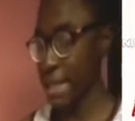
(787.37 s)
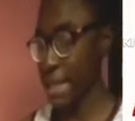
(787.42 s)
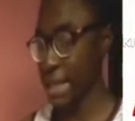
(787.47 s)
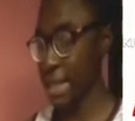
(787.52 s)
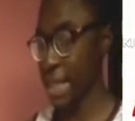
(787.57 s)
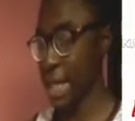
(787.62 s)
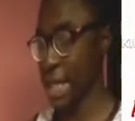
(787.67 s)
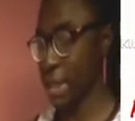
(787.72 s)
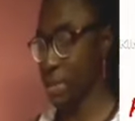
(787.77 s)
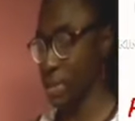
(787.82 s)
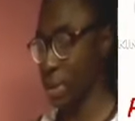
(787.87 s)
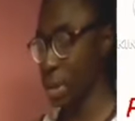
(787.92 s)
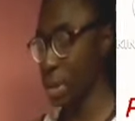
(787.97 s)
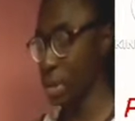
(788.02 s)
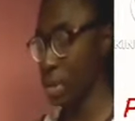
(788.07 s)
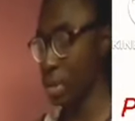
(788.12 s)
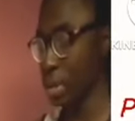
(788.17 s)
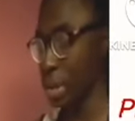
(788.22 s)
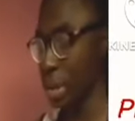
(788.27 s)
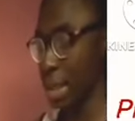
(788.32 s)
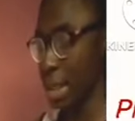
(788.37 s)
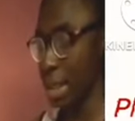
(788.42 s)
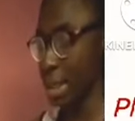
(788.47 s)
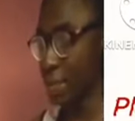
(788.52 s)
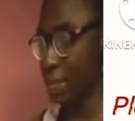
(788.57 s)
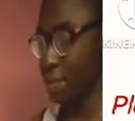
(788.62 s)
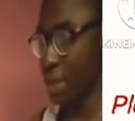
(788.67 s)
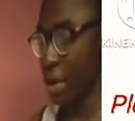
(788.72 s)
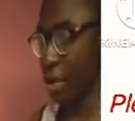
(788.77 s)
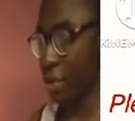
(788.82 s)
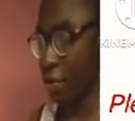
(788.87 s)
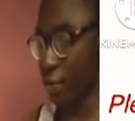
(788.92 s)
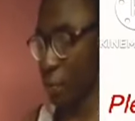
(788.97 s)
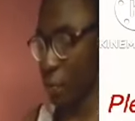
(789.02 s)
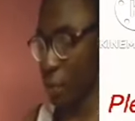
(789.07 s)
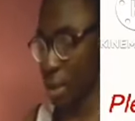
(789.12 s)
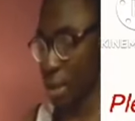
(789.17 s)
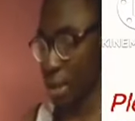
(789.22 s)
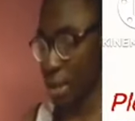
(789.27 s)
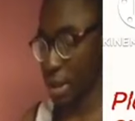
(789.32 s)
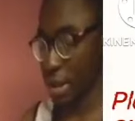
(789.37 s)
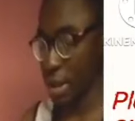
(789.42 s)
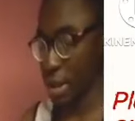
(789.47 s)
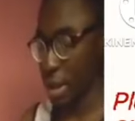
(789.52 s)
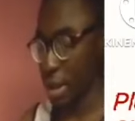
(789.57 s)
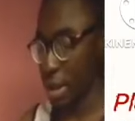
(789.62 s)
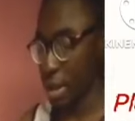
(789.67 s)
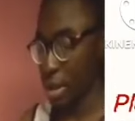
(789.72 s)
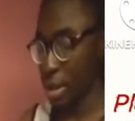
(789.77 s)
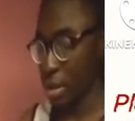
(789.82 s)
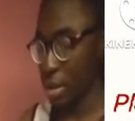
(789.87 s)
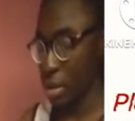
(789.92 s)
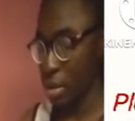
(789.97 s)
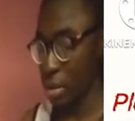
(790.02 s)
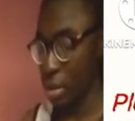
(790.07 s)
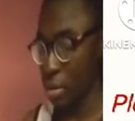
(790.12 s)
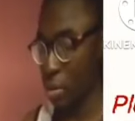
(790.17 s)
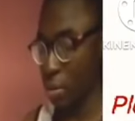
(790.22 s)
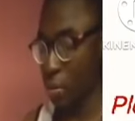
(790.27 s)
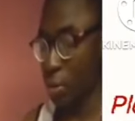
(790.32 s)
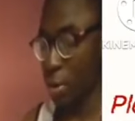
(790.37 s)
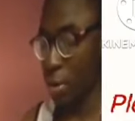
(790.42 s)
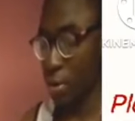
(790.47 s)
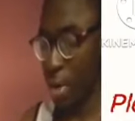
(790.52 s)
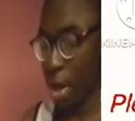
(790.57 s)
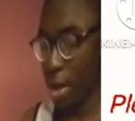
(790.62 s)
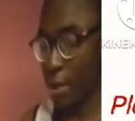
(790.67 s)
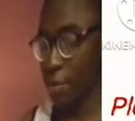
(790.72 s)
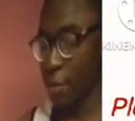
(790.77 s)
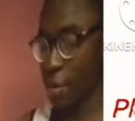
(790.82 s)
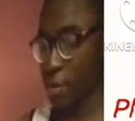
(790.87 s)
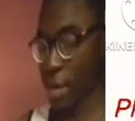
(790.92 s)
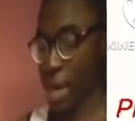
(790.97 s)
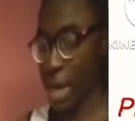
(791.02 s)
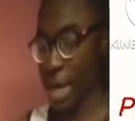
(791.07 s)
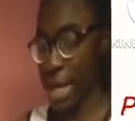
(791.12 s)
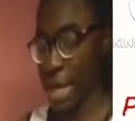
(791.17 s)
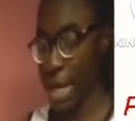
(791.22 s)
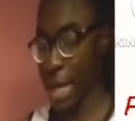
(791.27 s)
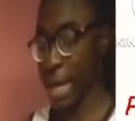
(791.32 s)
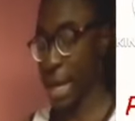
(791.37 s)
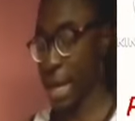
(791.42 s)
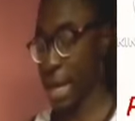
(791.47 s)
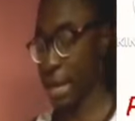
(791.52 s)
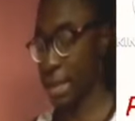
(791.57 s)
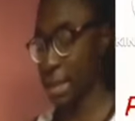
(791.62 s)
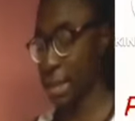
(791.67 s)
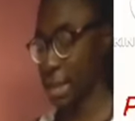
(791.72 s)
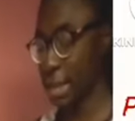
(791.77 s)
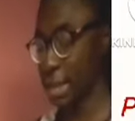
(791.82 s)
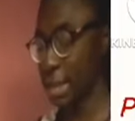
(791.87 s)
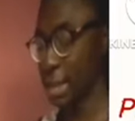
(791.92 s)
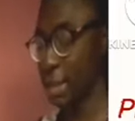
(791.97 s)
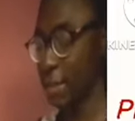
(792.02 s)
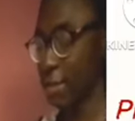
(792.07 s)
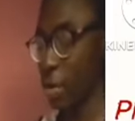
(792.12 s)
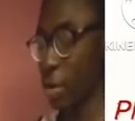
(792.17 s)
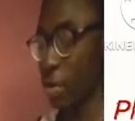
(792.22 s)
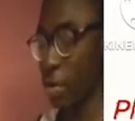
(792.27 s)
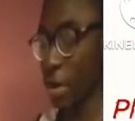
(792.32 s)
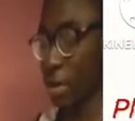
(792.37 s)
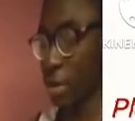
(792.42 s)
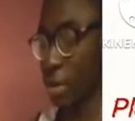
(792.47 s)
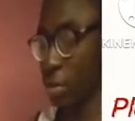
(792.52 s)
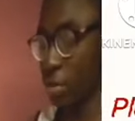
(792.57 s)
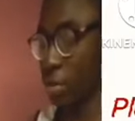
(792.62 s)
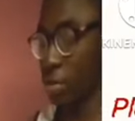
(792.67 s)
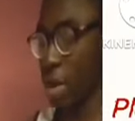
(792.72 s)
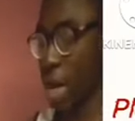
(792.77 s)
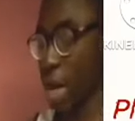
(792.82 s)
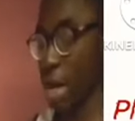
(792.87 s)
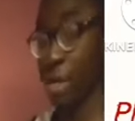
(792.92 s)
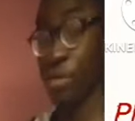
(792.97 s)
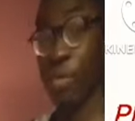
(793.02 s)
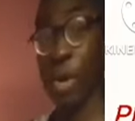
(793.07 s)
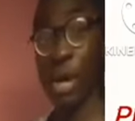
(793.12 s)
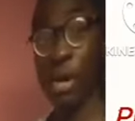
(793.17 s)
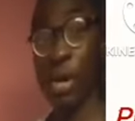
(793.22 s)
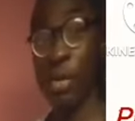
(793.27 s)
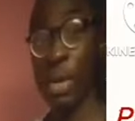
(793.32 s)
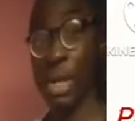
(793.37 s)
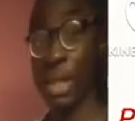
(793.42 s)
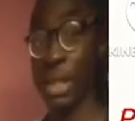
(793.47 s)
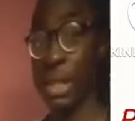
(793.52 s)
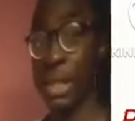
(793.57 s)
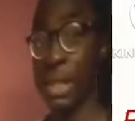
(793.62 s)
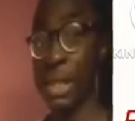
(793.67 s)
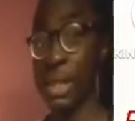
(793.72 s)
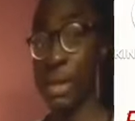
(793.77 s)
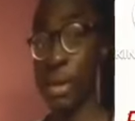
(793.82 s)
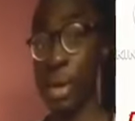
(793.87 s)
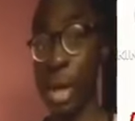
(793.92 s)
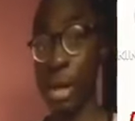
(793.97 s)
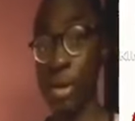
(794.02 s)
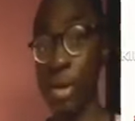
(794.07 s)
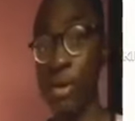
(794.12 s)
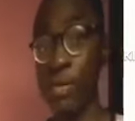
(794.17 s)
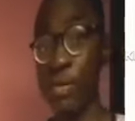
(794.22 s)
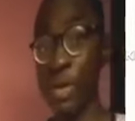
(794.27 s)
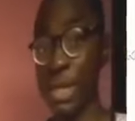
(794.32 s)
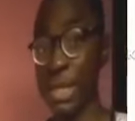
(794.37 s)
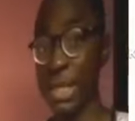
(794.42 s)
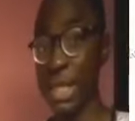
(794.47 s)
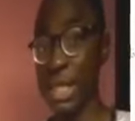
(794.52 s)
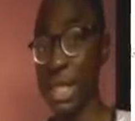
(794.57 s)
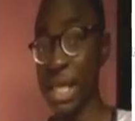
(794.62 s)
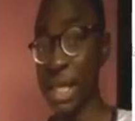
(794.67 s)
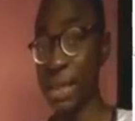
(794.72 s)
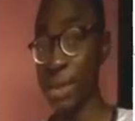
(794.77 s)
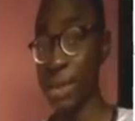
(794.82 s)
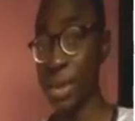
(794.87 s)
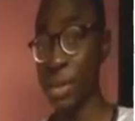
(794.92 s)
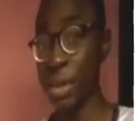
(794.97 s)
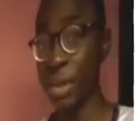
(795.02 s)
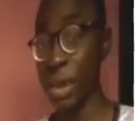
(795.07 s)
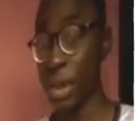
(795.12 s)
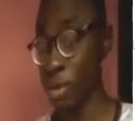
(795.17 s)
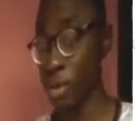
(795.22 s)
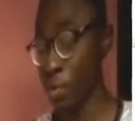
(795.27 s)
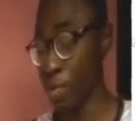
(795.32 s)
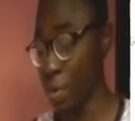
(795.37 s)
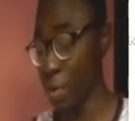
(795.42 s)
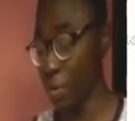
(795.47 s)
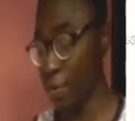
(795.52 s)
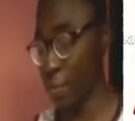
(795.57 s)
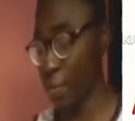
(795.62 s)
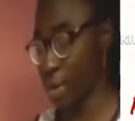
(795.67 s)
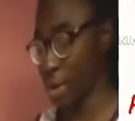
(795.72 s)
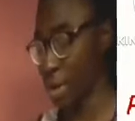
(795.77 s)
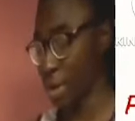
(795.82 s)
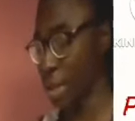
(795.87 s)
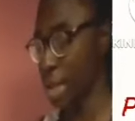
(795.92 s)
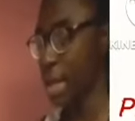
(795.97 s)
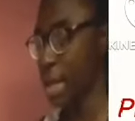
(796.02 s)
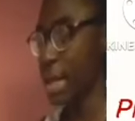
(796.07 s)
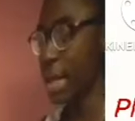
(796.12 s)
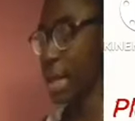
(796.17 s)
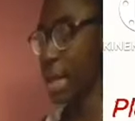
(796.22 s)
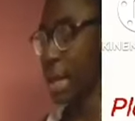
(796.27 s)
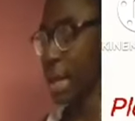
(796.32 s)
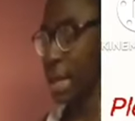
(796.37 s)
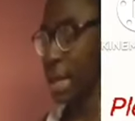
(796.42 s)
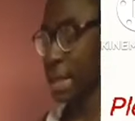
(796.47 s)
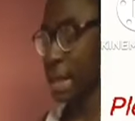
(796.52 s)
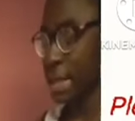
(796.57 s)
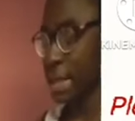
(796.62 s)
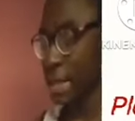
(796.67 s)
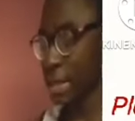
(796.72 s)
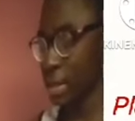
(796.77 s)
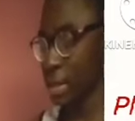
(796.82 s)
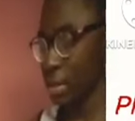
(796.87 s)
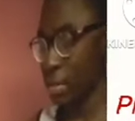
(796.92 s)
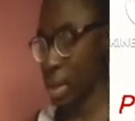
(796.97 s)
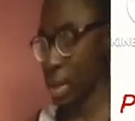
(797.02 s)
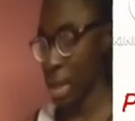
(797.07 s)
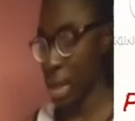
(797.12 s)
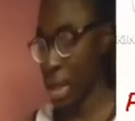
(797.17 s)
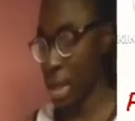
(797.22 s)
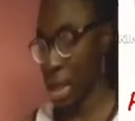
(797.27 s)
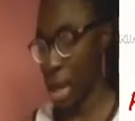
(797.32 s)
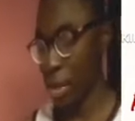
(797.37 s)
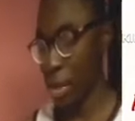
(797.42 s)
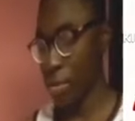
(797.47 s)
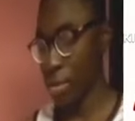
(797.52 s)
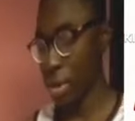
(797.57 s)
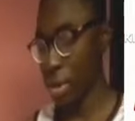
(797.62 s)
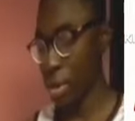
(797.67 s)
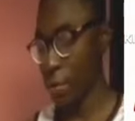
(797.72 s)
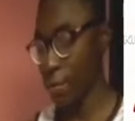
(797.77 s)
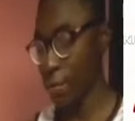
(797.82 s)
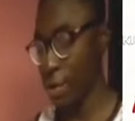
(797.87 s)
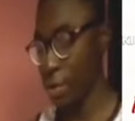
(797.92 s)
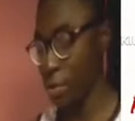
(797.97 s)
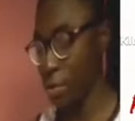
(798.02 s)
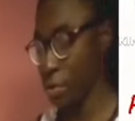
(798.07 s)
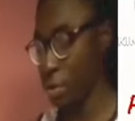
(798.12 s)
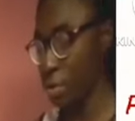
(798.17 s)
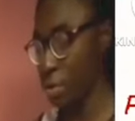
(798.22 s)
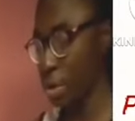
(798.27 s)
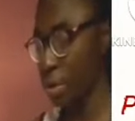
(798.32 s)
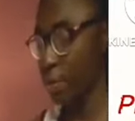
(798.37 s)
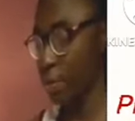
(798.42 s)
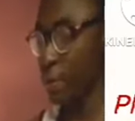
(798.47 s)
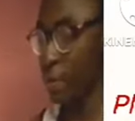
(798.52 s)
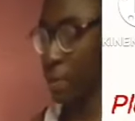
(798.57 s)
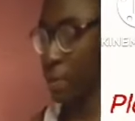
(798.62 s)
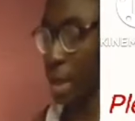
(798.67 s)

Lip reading: each pair of points. So we have number A as 7,2 and 1,6. So you are looking for the distance between these two pair of points. And then this number A, how we solve it, you use the formula using L,